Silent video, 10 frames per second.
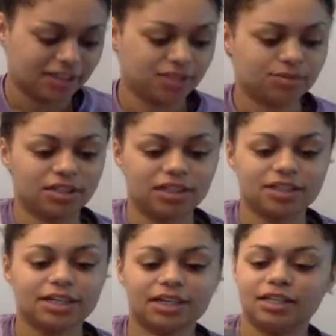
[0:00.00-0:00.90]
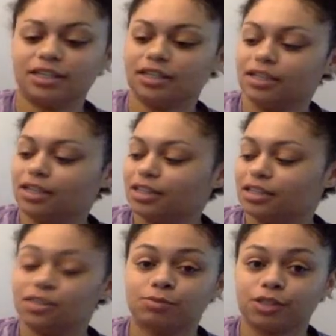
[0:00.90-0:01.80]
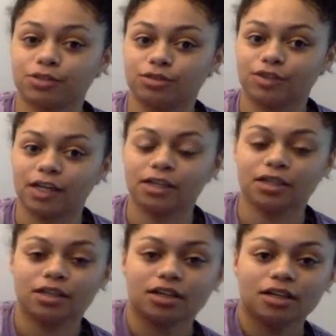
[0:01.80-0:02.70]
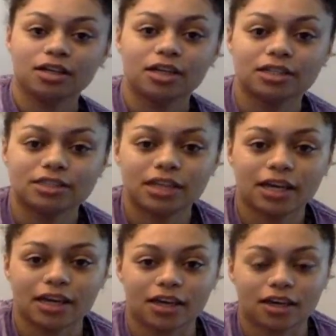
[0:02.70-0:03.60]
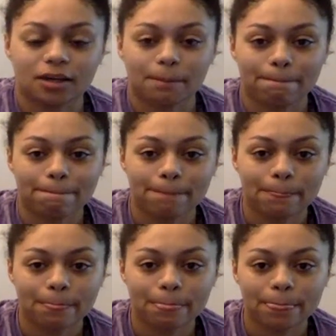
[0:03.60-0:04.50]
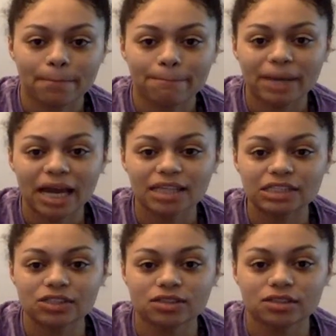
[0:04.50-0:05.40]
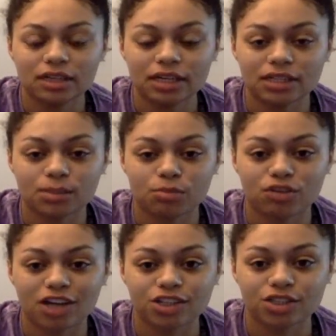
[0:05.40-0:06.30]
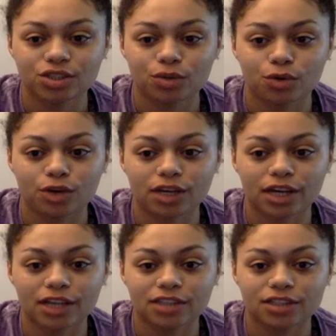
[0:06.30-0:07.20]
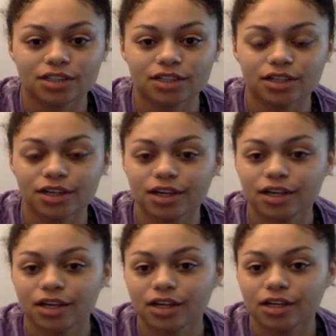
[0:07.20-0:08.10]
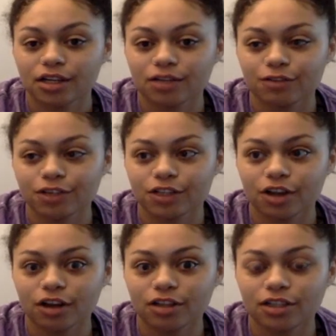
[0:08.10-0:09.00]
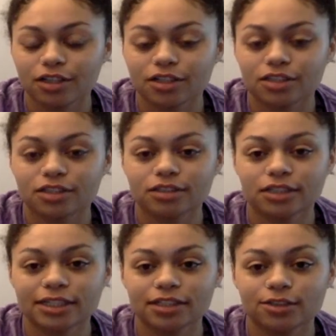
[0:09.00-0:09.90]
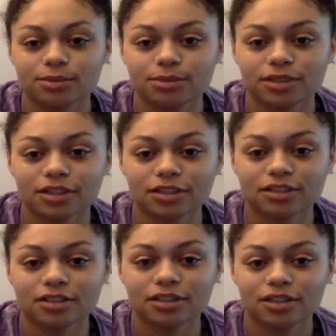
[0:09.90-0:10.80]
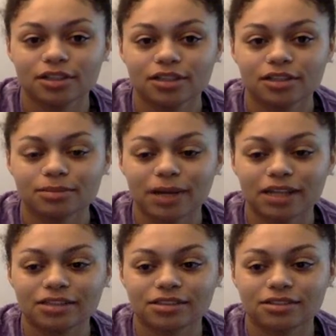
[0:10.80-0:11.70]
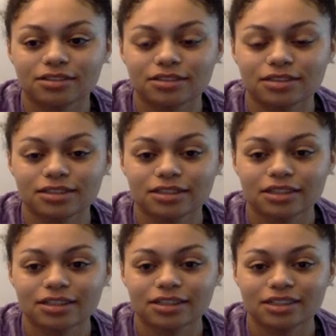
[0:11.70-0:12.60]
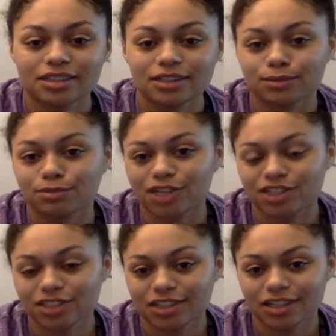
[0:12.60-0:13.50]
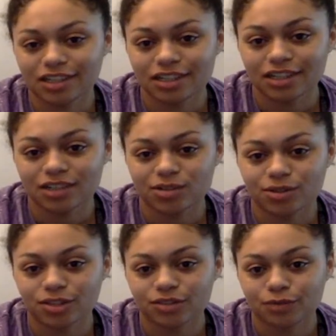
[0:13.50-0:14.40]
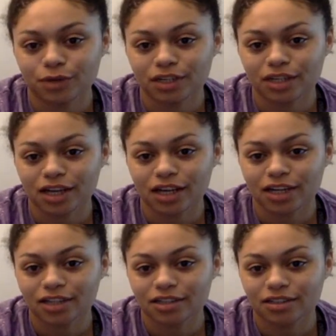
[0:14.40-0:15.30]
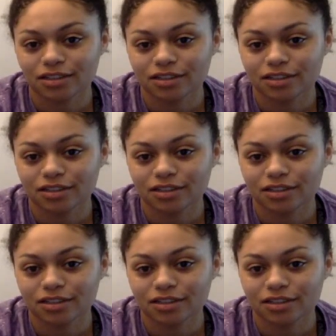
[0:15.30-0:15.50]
this one I got. This is pretty cool, right? It's a pencil and brush organizer for a dollar. So, like, you can put all your pencils and your brushes in it, and it holds 49